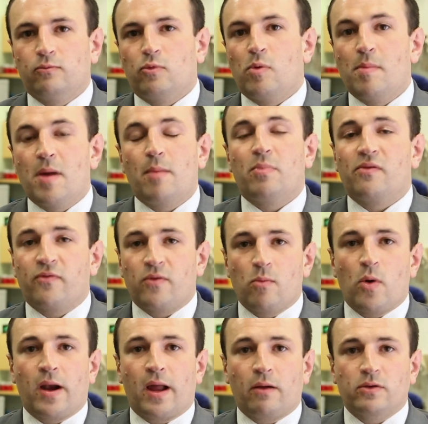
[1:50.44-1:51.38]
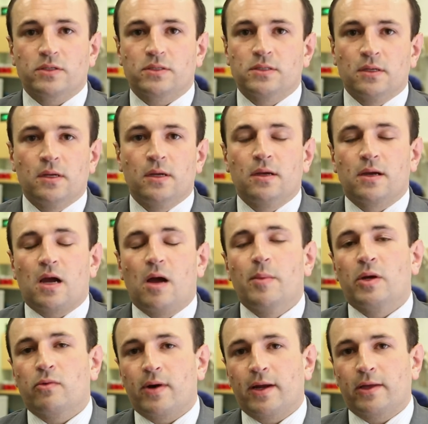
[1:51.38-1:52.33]
remember from when I was
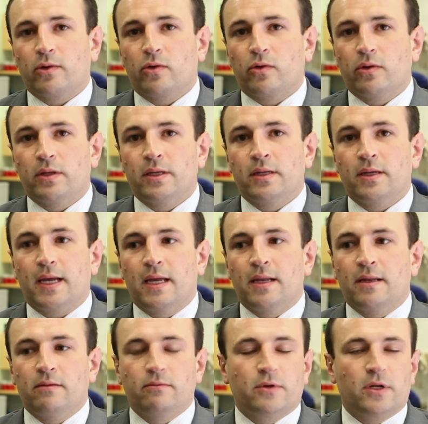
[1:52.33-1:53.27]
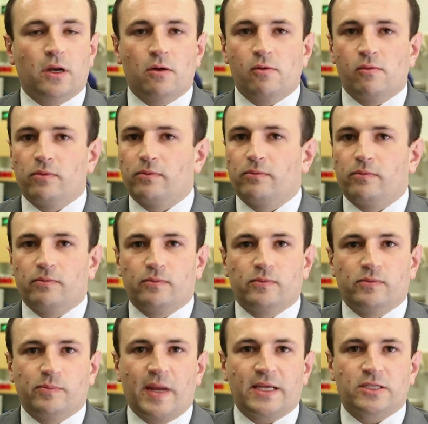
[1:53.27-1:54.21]
coming regularly, and it
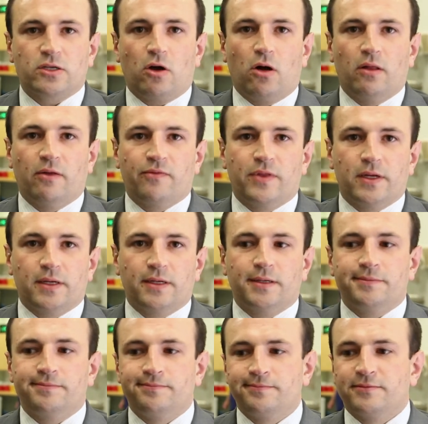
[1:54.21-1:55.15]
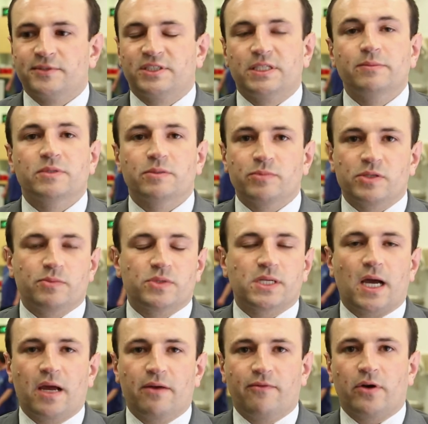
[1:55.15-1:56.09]
makes all of the symptoms
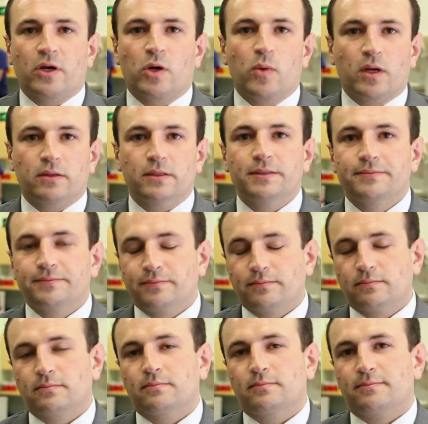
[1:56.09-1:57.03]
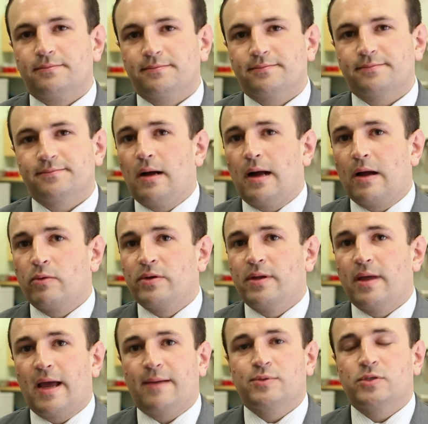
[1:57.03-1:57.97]
subside very quickly. I would
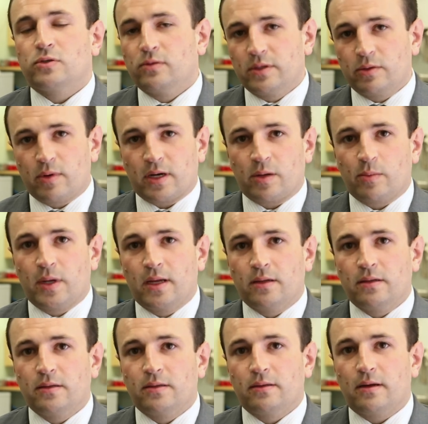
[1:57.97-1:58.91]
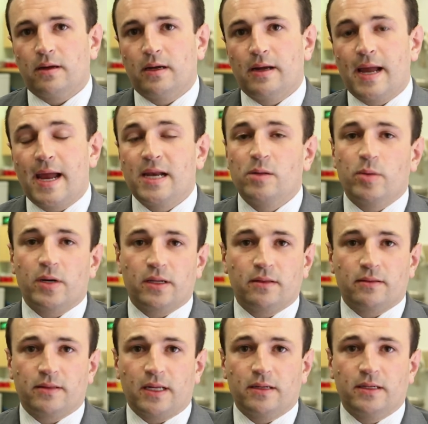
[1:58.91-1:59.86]
absolutely recommend anybody
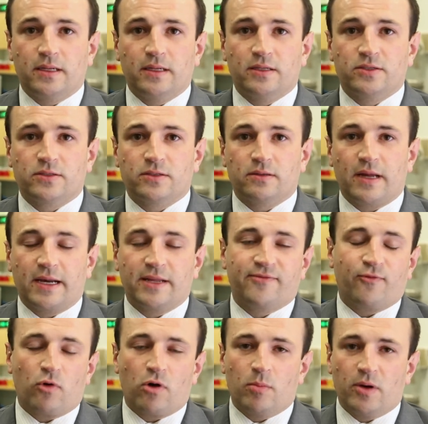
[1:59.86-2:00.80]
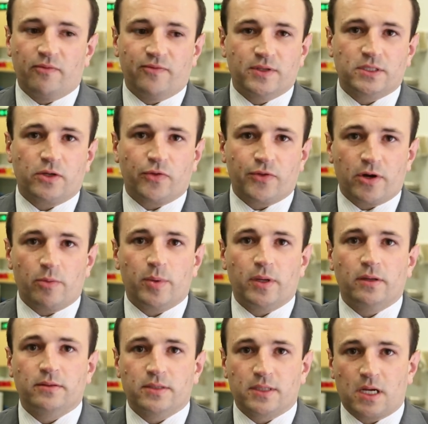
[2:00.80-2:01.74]
that needs any form of physical
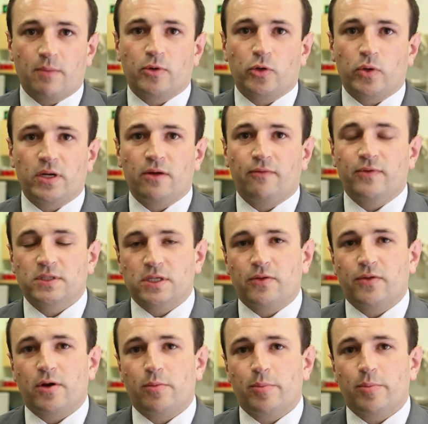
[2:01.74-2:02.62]
therapy to come to Greendale Physical